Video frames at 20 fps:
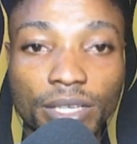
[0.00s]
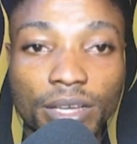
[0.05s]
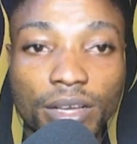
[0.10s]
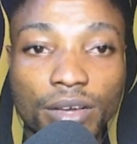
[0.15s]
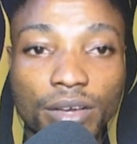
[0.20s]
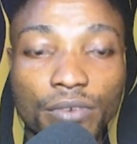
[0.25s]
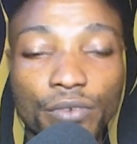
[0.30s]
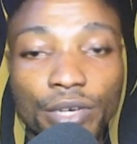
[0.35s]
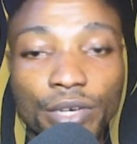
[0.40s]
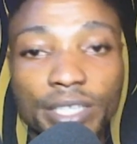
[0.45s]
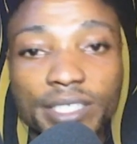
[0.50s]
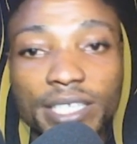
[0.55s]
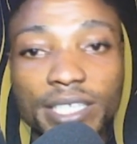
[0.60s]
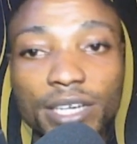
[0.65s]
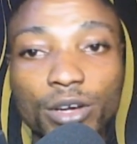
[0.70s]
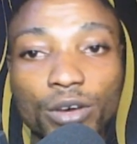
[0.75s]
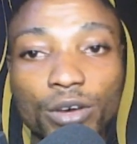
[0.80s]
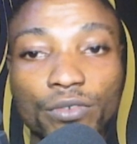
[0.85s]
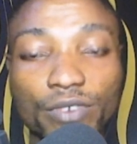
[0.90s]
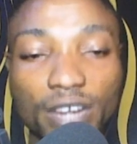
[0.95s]
For the
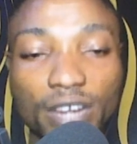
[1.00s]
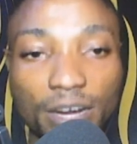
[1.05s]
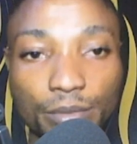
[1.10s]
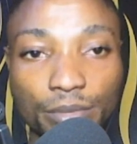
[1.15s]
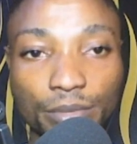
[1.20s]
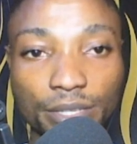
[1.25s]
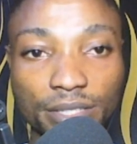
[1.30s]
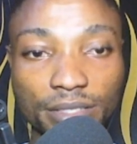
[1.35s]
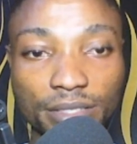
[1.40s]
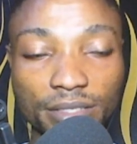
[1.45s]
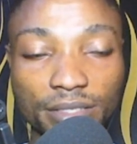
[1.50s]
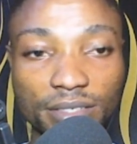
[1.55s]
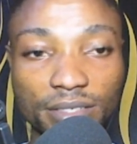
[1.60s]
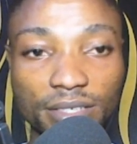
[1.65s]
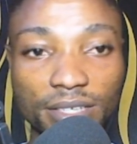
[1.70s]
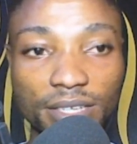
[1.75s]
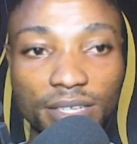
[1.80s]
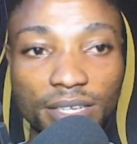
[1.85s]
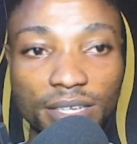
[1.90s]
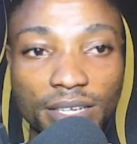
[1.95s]
sake of gambit,
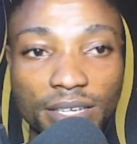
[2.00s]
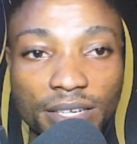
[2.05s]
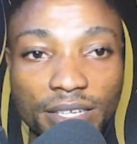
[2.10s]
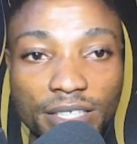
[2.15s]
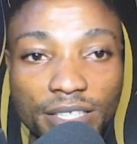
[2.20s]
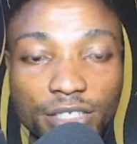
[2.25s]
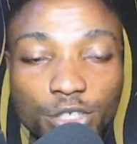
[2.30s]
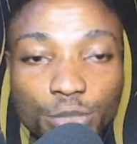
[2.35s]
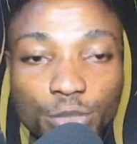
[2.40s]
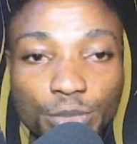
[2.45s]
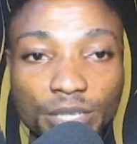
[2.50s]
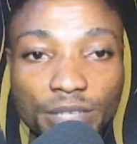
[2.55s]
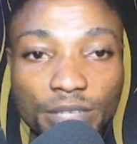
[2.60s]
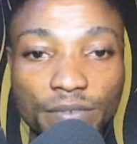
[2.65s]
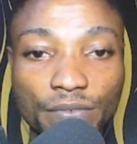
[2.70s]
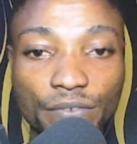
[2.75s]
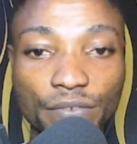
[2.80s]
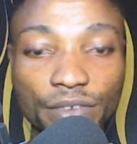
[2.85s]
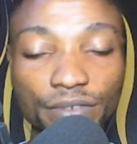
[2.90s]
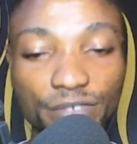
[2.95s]
this should be the
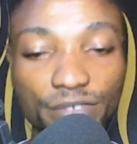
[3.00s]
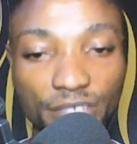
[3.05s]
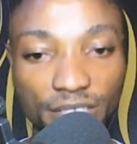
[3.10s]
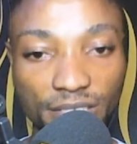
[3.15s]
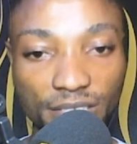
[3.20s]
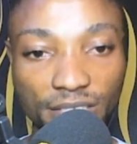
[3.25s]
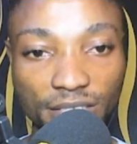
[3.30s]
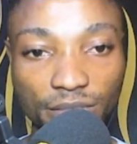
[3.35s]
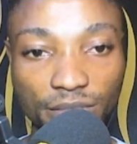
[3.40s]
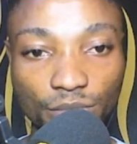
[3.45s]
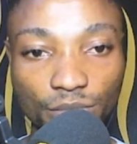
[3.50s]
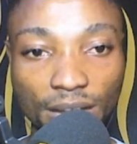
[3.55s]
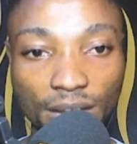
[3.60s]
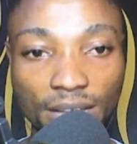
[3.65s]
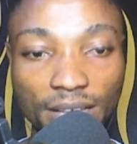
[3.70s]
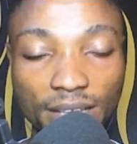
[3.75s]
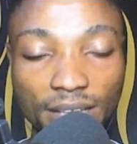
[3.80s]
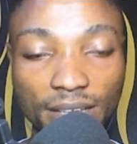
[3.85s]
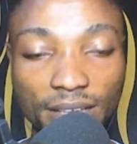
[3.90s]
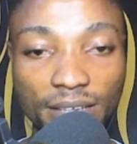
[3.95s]
fifth reason
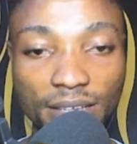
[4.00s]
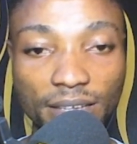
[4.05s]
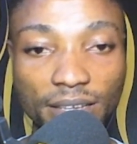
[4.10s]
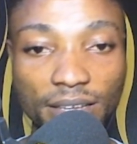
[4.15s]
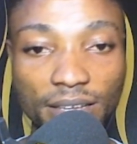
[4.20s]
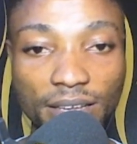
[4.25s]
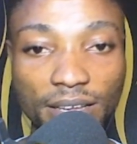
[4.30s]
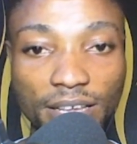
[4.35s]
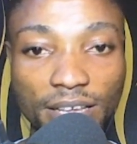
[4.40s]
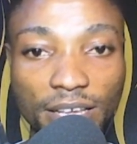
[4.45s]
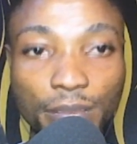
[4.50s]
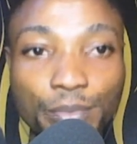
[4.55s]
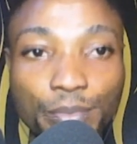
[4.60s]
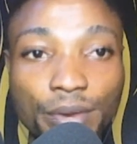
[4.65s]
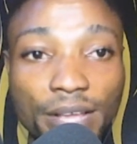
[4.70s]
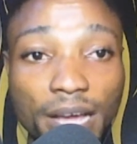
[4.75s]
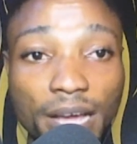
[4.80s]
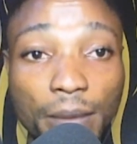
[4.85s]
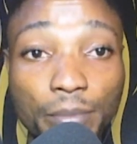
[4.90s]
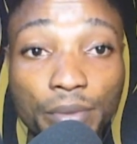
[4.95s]
why a
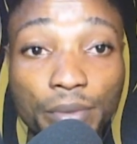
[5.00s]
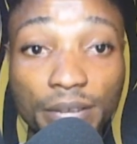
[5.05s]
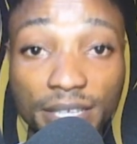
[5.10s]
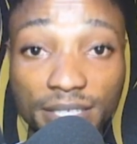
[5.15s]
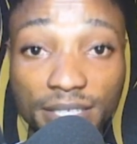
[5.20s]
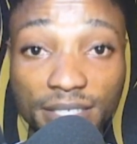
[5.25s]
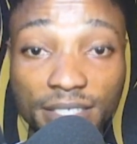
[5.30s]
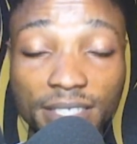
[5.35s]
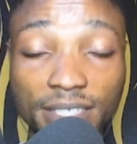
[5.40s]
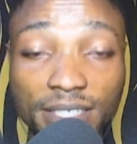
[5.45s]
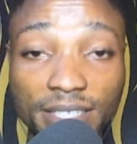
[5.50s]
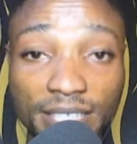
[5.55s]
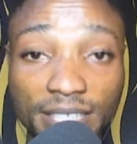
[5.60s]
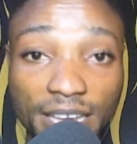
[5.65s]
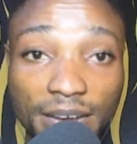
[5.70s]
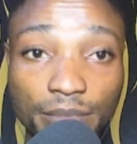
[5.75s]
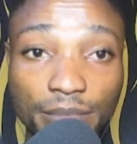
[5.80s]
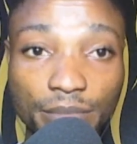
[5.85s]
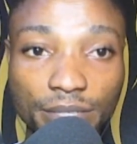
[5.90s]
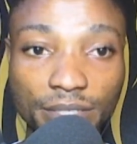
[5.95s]
player plays the
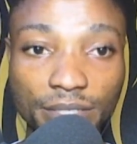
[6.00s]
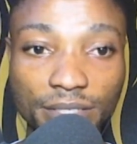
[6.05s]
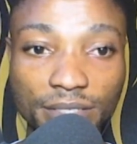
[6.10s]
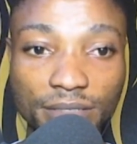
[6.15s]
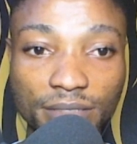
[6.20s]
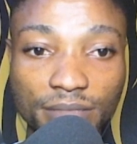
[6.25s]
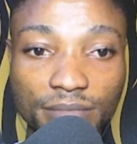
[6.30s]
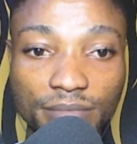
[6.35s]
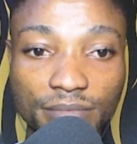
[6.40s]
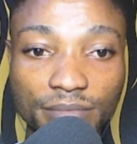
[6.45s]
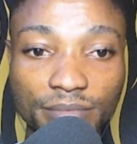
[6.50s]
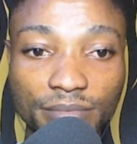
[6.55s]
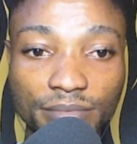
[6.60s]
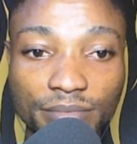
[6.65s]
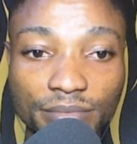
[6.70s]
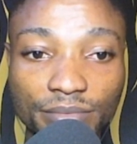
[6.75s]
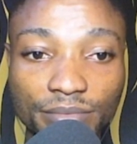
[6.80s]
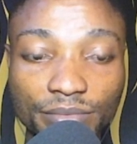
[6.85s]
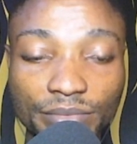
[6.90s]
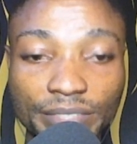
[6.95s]
gambit.
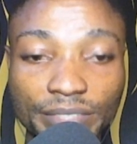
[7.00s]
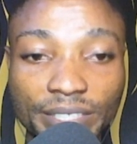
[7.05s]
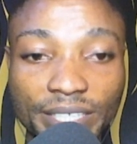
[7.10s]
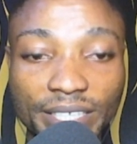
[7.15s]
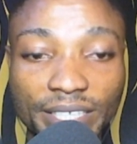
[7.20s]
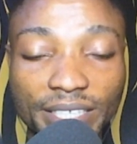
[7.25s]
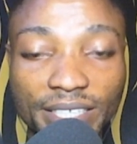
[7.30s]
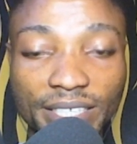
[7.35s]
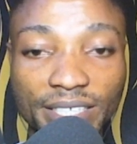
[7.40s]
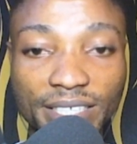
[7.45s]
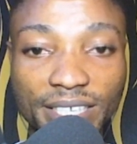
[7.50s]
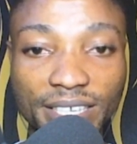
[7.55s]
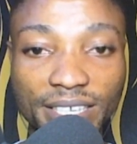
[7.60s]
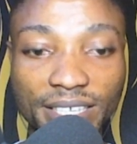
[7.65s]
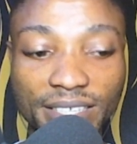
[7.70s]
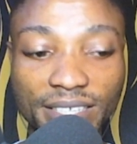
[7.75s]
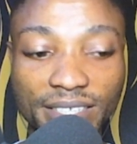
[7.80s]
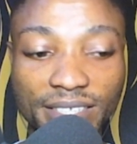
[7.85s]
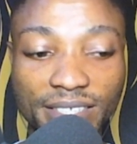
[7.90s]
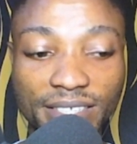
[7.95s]
In this
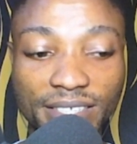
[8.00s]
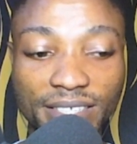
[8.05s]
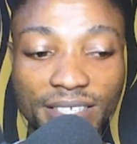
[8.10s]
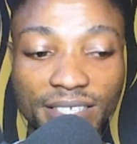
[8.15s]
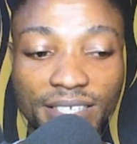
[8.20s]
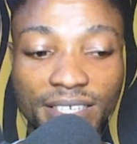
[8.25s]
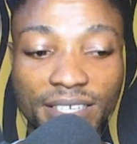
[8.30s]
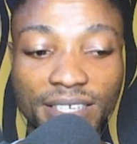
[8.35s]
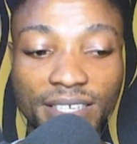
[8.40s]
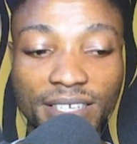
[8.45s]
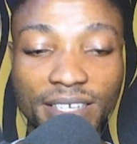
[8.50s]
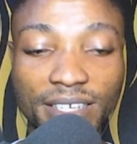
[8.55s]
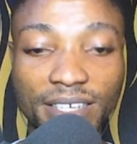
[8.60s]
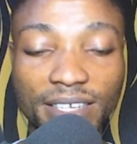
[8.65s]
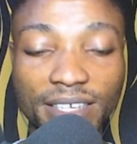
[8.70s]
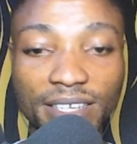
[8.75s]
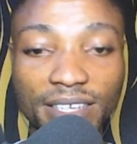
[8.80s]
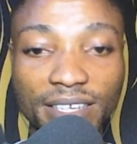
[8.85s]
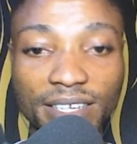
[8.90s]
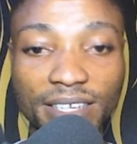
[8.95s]
case,
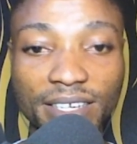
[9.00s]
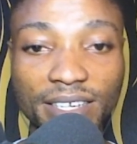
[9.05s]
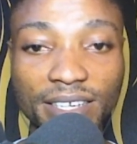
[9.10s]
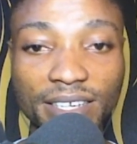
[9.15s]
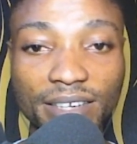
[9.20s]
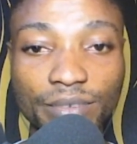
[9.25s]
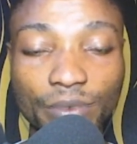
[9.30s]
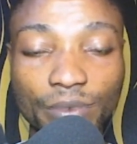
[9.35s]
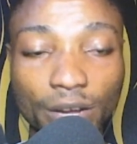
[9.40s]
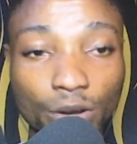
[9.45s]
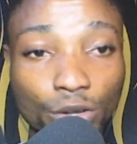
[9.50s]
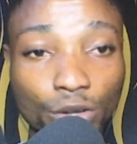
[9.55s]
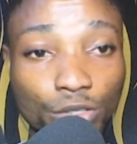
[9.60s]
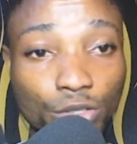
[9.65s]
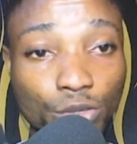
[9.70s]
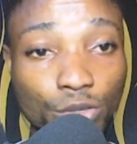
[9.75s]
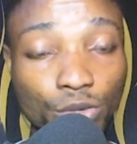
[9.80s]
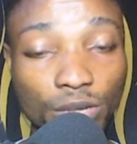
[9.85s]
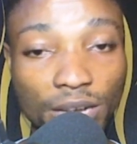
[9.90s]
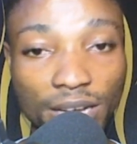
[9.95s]
we are going
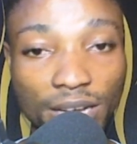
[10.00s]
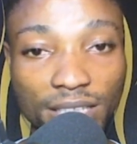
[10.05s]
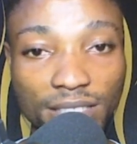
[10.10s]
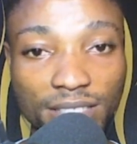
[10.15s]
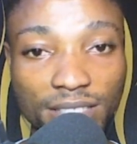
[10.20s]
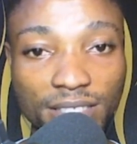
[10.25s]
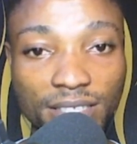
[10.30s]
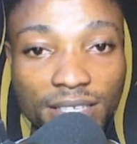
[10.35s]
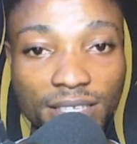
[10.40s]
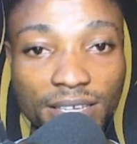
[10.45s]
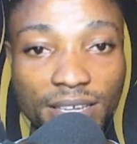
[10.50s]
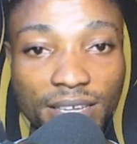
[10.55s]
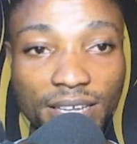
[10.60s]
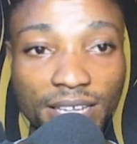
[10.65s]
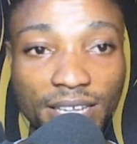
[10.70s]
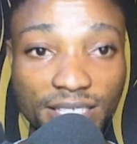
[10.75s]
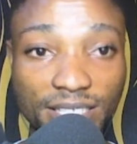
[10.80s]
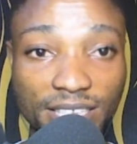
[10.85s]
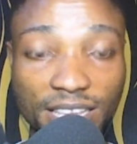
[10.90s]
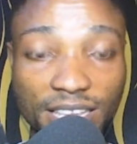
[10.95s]
to look at
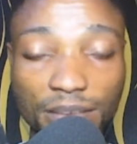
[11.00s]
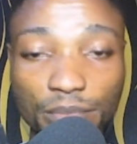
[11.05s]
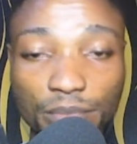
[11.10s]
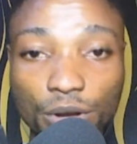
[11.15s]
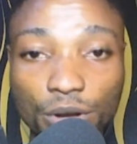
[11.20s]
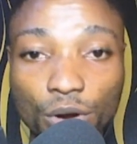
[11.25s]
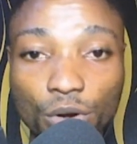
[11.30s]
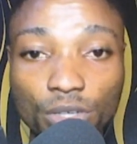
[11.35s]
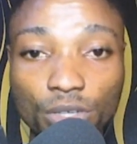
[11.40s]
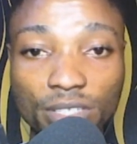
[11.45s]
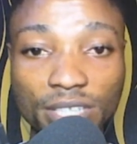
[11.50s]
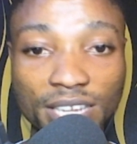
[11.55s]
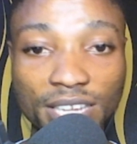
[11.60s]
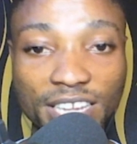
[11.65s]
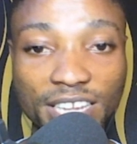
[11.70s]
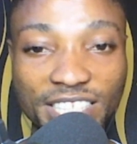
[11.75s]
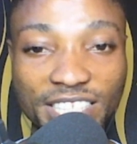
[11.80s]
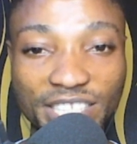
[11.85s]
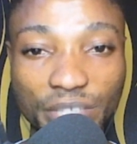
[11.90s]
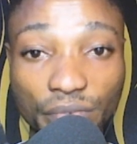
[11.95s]
a term called
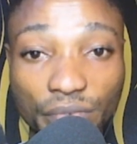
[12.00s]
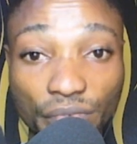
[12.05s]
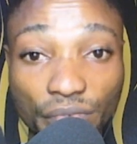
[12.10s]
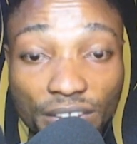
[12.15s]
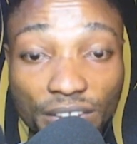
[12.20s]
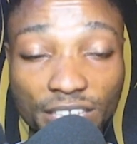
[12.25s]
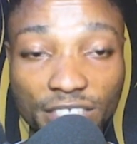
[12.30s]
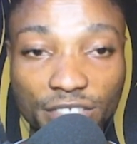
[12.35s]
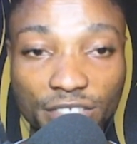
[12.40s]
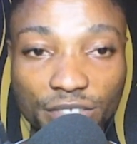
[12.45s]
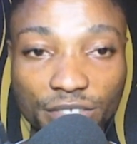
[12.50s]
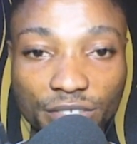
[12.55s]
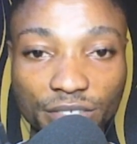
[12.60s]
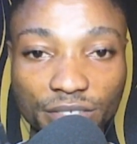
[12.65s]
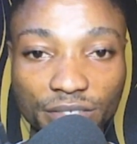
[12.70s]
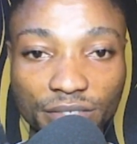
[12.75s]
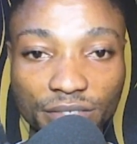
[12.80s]
deflection.